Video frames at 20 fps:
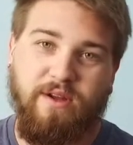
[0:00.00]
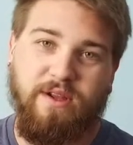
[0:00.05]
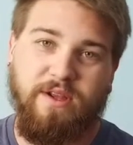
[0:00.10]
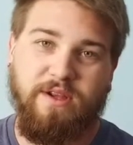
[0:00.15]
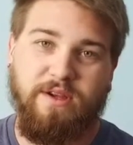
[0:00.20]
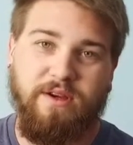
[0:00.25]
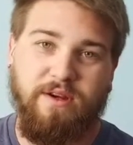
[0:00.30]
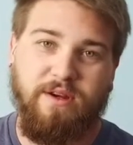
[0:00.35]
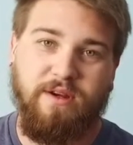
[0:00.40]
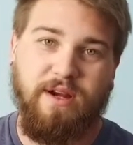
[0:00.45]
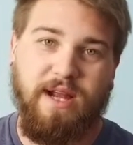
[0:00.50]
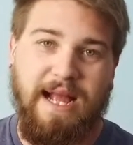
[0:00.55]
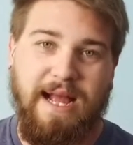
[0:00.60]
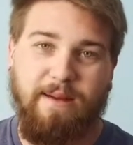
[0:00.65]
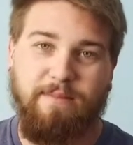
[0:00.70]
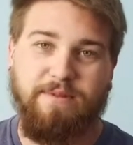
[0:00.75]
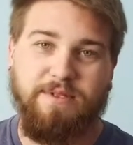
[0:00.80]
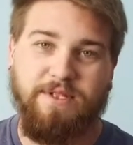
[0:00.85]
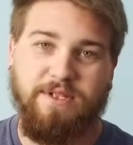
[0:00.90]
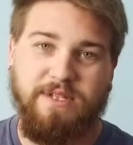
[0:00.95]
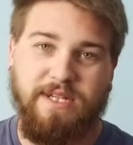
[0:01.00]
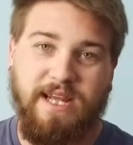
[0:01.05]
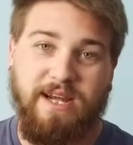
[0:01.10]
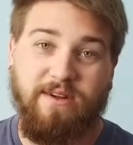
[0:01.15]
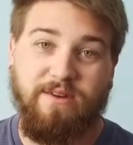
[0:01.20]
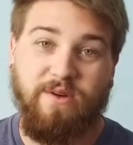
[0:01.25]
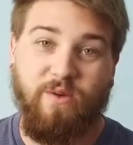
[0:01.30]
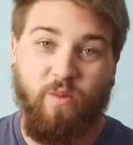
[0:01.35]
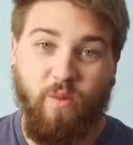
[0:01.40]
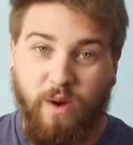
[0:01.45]
your aperture
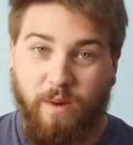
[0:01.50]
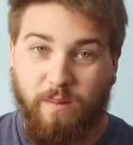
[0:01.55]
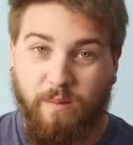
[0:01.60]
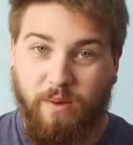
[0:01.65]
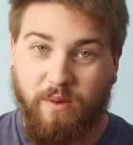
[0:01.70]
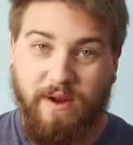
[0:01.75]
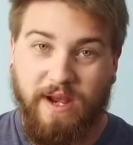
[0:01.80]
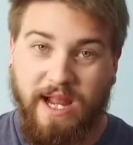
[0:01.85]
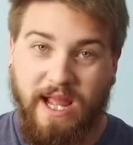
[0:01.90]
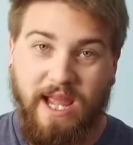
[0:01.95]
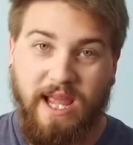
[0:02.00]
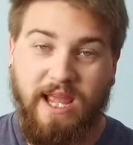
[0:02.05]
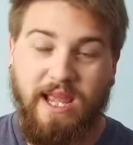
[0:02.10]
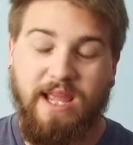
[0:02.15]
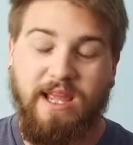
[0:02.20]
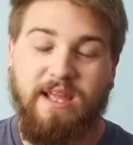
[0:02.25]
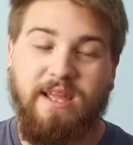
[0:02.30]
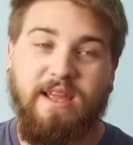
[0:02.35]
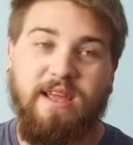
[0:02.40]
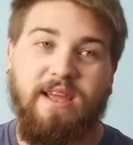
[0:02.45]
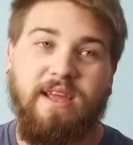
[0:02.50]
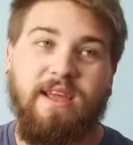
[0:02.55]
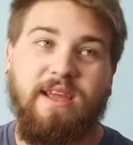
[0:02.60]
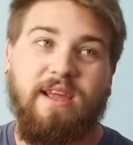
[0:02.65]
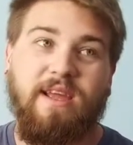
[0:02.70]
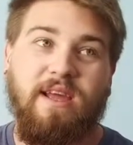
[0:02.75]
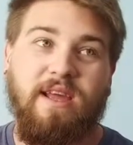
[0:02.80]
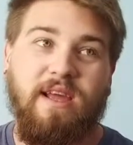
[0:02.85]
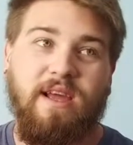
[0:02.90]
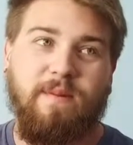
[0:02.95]
down to 1.8
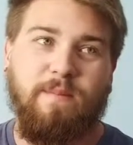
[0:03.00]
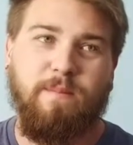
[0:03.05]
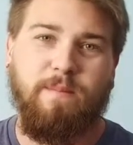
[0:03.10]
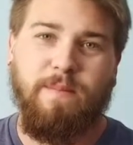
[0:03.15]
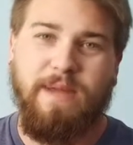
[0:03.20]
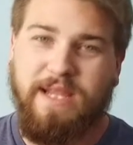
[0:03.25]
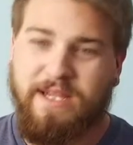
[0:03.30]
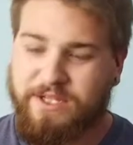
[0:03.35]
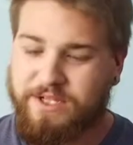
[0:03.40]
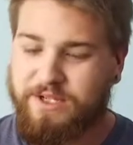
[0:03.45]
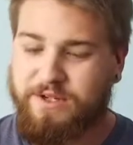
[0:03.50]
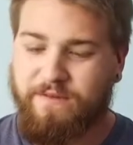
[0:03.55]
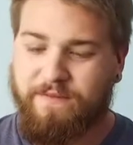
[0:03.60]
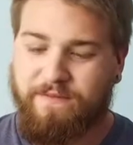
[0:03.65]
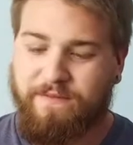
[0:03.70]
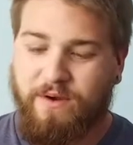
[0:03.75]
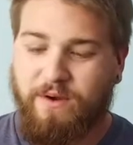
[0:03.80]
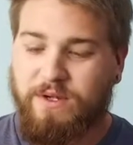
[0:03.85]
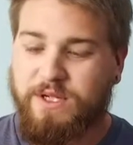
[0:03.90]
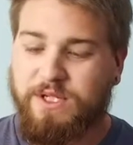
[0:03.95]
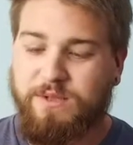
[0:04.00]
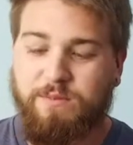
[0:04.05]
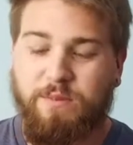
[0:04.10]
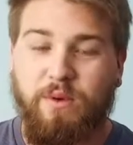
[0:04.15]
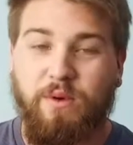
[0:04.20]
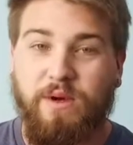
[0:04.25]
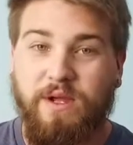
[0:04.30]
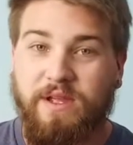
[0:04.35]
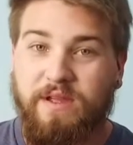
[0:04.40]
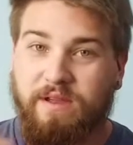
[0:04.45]
makes your focus
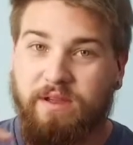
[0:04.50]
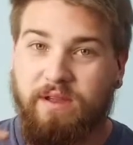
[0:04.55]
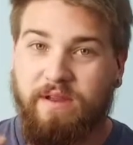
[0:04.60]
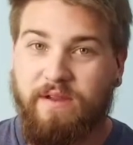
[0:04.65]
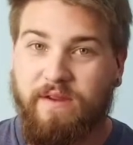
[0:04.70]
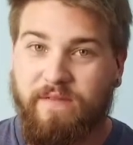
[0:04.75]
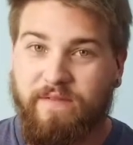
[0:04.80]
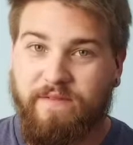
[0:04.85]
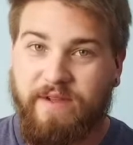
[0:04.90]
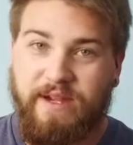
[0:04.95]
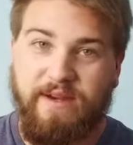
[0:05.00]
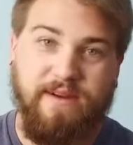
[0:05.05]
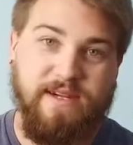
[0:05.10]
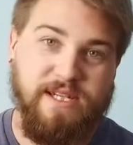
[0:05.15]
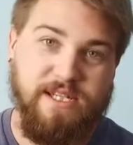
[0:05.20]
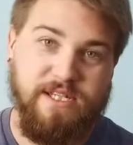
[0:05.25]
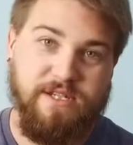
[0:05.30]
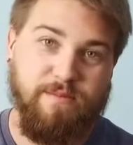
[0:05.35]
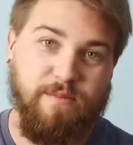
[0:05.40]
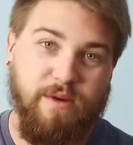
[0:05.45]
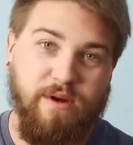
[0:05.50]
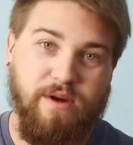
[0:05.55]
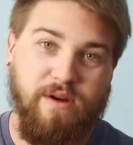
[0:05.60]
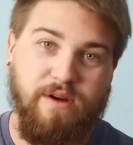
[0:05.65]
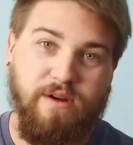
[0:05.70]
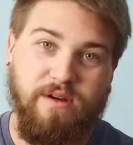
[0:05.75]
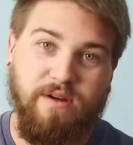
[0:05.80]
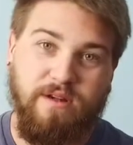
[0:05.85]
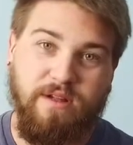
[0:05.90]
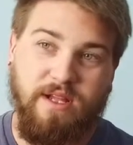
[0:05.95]
point very
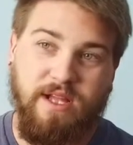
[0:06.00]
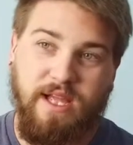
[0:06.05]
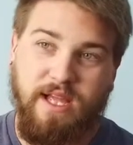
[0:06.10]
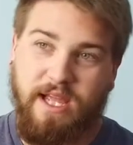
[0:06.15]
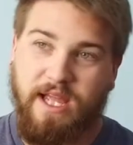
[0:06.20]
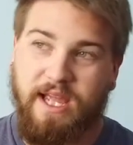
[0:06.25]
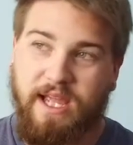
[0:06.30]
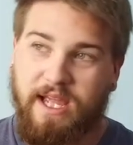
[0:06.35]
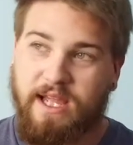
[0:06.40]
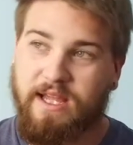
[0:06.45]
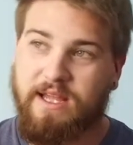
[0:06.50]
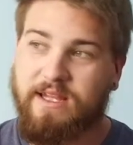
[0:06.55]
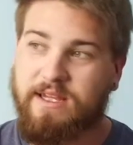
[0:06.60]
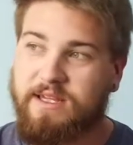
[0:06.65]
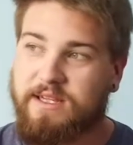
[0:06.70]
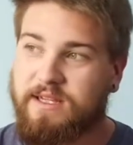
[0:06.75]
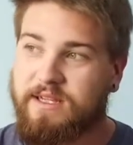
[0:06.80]
small and